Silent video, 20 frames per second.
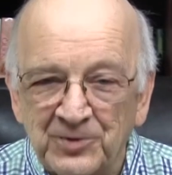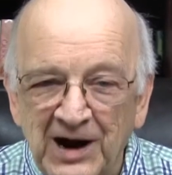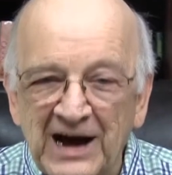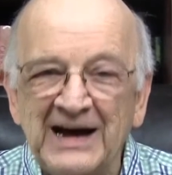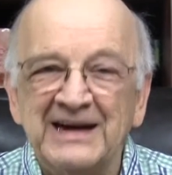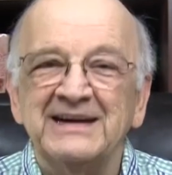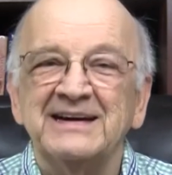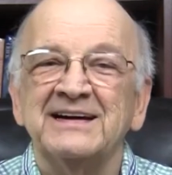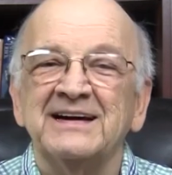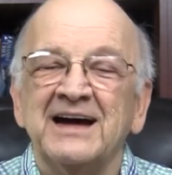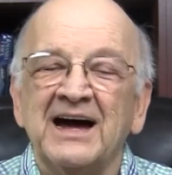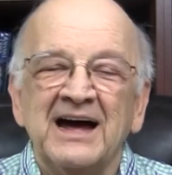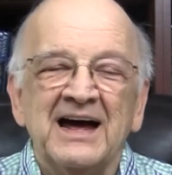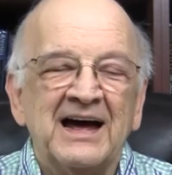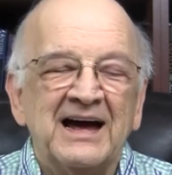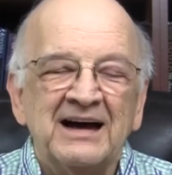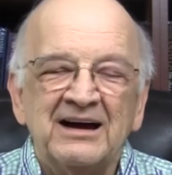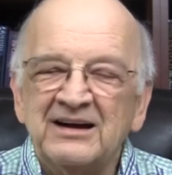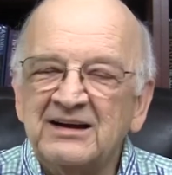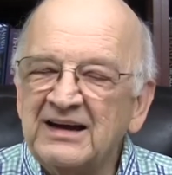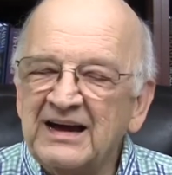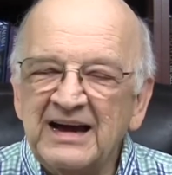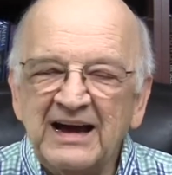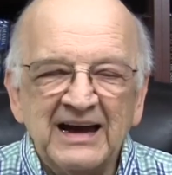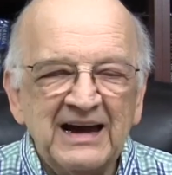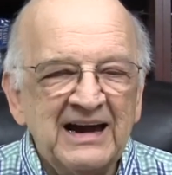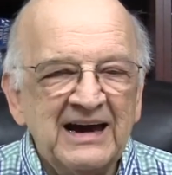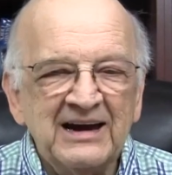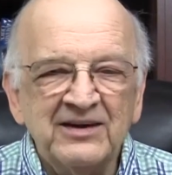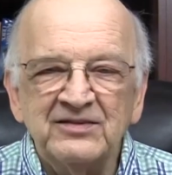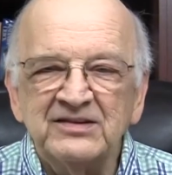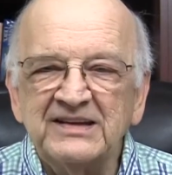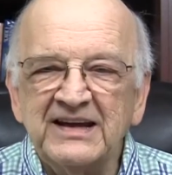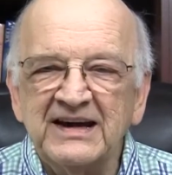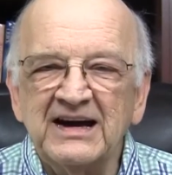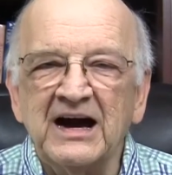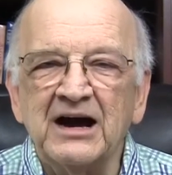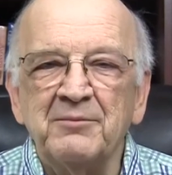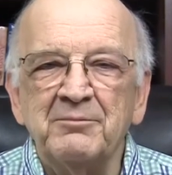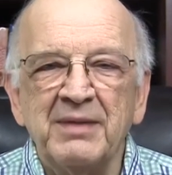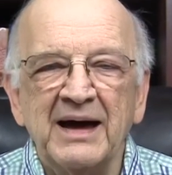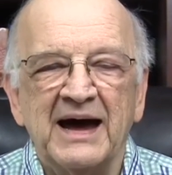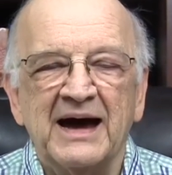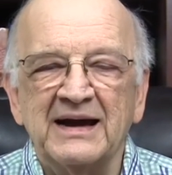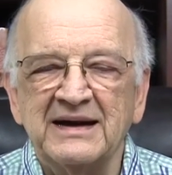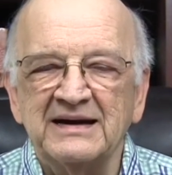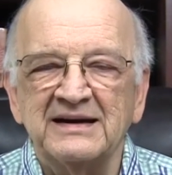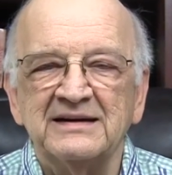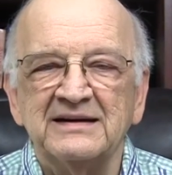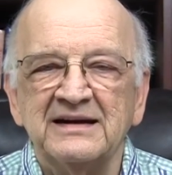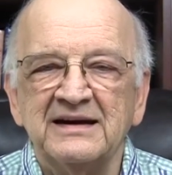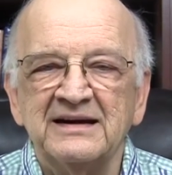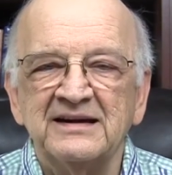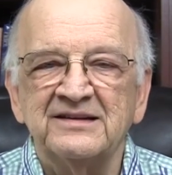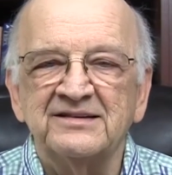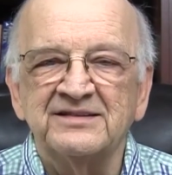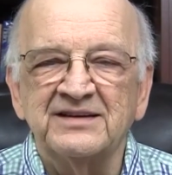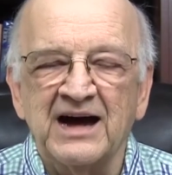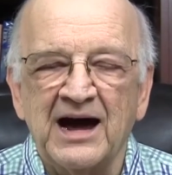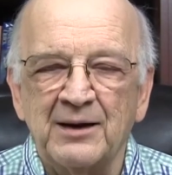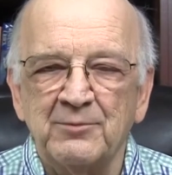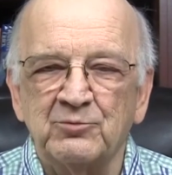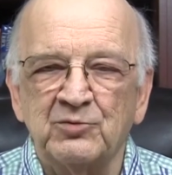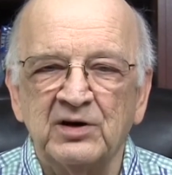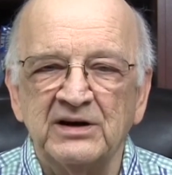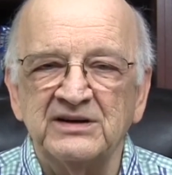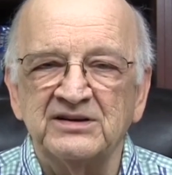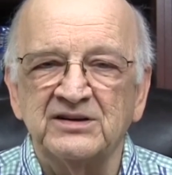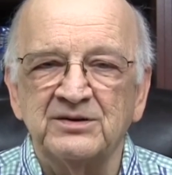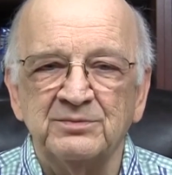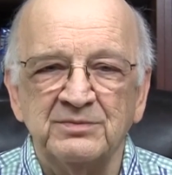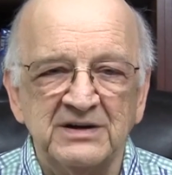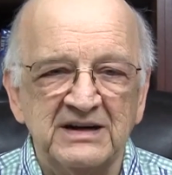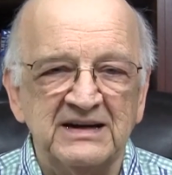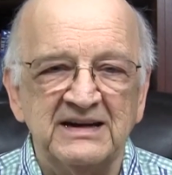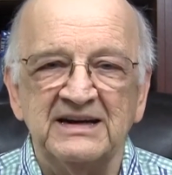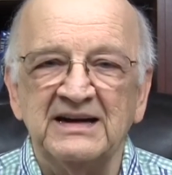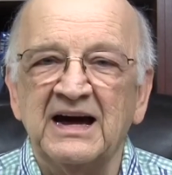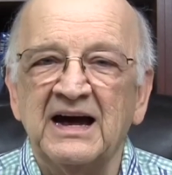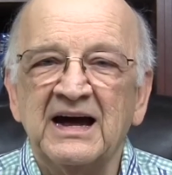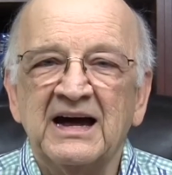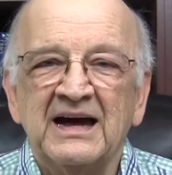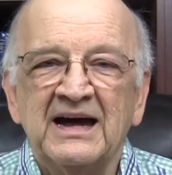writing. Everything about it is top rate to me.